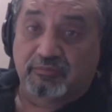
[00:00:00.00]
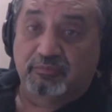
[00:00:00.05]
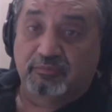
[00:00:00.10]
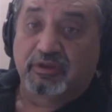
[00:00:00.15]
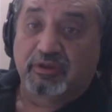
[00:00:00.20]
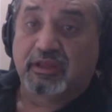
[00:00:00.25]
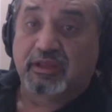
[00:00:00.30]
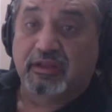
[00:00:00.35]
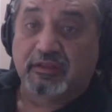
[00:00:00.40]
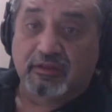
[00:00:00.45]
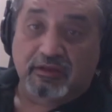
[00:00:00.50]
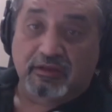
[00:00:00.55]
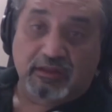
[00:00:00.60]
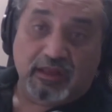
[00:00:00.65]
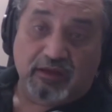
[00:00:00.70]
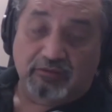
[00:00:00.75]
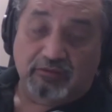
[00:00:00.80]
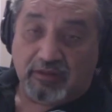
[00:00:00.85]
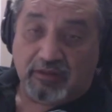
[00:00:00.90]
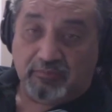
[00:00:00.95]
putting it in the
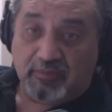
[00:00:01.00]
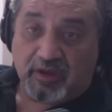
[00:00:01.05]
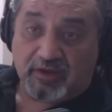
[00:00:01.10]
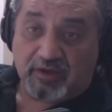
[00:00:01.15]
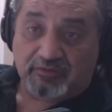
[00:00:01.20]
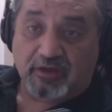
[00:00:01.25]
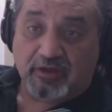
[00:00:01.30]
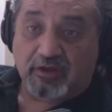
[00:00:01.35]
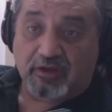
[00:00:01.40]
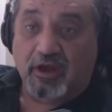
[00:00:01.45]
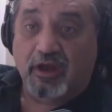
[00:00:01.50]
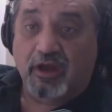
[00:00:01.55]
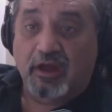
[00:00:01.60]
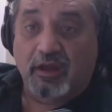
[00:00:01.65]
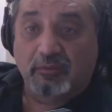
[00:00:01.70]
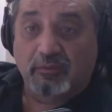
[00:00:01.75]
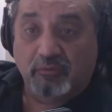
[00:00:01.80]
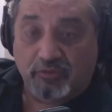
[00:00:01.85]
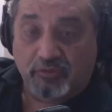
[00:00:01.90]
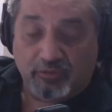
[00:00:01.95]
cloud like
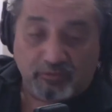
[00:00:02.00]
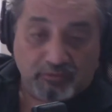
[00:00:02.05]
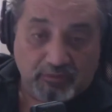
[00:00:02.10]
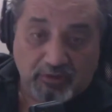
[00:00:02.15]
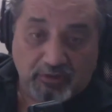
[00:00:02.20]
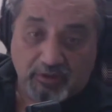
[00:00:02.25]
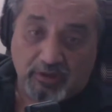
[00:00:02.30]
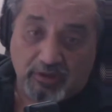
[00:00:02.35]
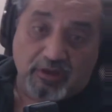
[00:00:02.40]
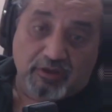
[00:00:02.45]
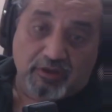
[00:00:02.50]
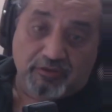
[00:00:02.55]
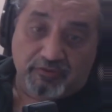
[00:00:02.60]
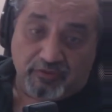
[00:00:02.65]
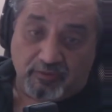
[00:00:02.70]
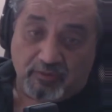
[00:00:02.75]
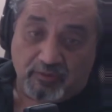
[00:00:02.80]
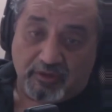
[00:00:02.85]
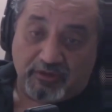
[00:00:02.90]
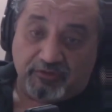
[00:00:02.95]
Box.com or
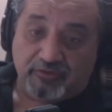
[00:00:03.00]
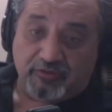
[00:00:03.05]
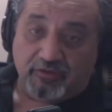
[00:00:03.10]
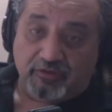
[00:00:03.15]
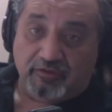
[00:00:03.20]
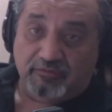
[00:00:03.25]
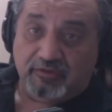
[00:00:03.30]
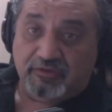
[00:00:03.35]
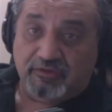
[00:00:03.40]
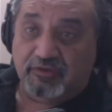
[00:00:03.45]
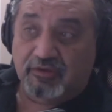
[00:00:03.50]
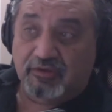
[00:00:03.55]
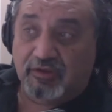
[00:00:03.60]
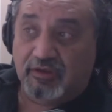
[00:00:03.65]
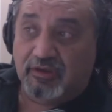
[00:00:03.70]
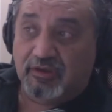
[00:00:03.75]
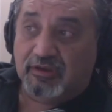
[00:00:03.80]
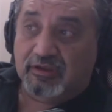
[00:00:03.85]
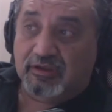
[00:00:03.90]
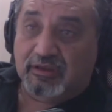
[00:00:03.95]
some other service?
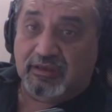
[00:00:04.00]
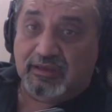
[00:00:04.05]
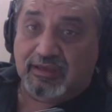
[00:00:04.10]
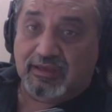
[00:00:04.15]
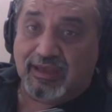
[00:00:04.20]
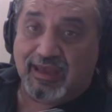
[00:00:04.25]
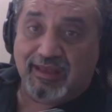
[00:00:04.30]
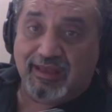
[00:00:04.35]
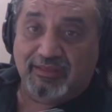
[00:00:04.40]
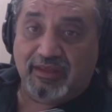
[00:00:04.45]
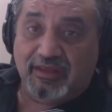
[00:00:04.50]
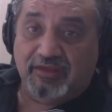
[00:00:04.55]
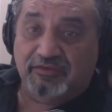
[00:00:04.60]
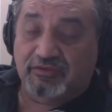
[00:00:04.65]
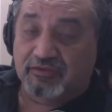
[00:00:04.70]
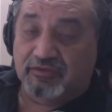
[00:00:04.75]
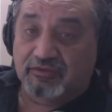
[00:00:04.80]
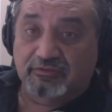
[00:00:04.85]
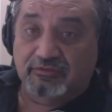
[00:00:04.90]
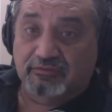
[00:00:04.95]
Can they
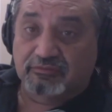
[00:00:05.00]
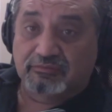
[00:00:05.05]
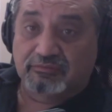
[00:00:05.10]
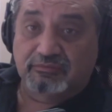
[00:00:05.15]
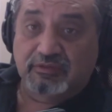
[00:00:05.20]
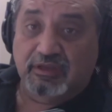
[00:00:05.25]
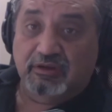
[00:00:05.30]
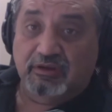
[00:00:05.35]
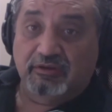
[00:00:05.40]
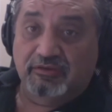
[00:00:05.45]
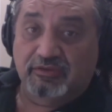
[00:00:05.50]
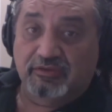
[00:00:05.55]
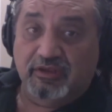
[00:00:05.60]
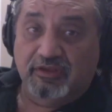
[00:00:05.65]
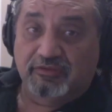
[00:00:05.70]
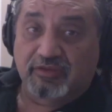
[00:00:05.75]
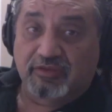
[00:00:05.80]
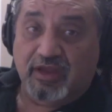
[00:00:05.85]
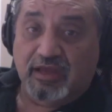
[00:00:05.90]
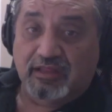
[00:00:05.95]
still is
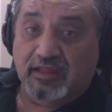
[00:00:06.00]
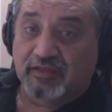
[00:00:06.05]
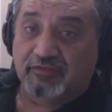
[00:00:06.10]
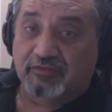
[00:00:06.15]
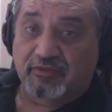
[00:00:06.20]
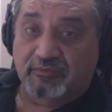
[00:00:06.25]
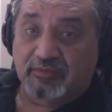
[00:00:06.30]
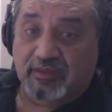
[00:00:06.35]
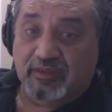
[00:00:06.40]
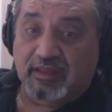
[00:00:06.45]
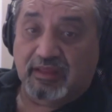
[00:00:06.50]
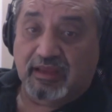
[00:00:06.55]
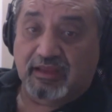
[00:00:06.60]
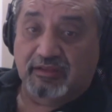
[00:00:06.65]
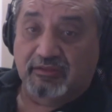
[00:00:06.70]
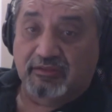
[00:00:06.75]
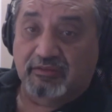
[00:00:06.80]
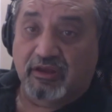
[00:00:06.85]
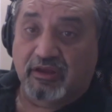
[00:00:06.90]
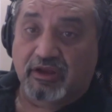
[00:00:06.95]
Hylyt something that
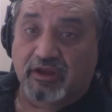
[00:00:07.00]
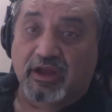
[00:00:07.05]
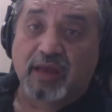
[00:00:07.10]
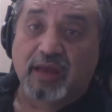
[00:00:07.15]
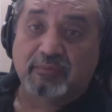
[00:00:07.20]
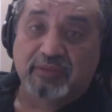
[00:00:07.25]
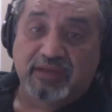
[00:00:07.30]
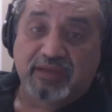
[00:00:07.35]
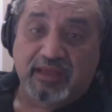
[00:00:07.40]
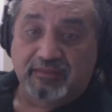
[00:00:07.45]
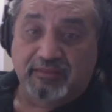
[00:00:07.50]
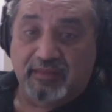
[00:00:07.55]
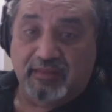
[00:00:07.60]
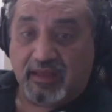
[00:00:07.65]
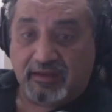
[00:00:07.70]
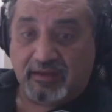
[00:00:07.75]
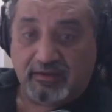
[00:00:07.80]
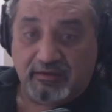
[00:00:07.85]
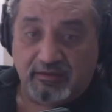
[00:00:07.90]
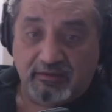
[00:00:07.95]
can accommodate that?